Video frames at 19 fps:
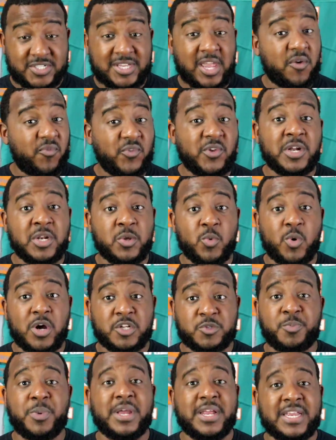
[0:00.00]
definitely
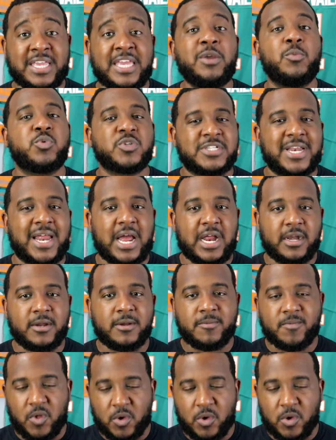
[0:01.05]
was, but he was not.